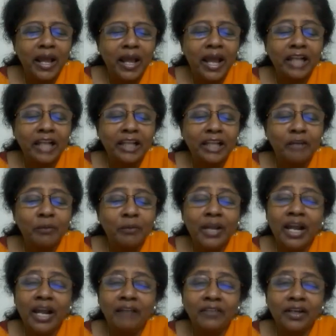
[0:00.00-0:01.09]
And then we
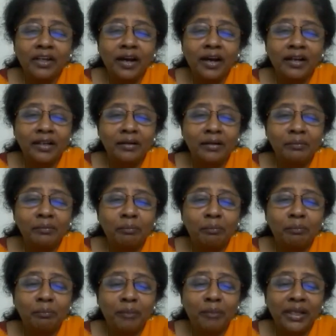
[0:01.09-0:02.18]
have the color
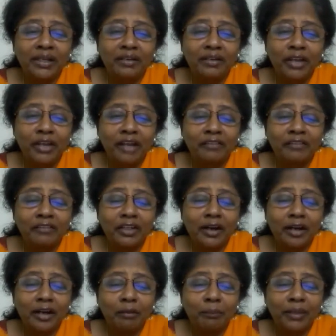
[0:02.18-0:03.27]
pink. We have the
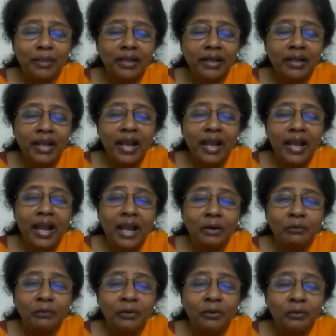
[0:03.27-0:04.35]
color pink,
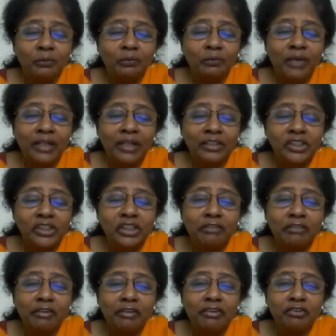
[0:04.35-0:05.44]
and the letters
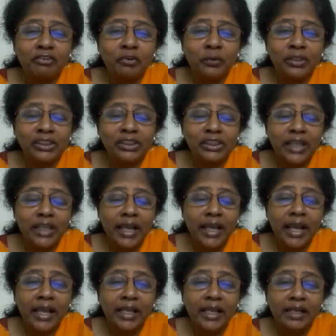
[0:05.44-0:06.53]
given to you is
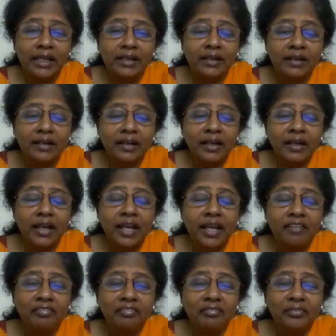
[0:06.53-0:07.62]
ink,
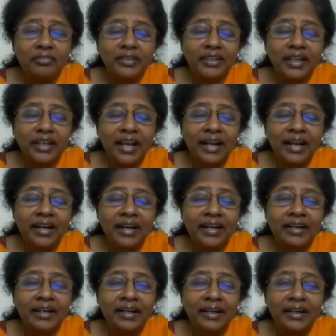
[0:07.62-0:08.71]
ift, and
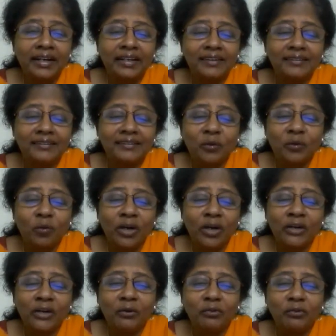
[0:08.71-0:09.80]
ind. So
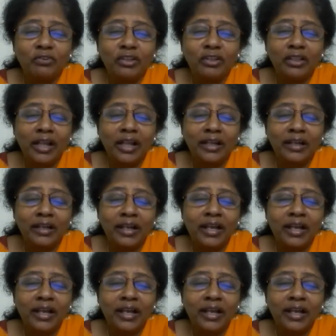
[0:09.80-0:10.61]
what goes in that?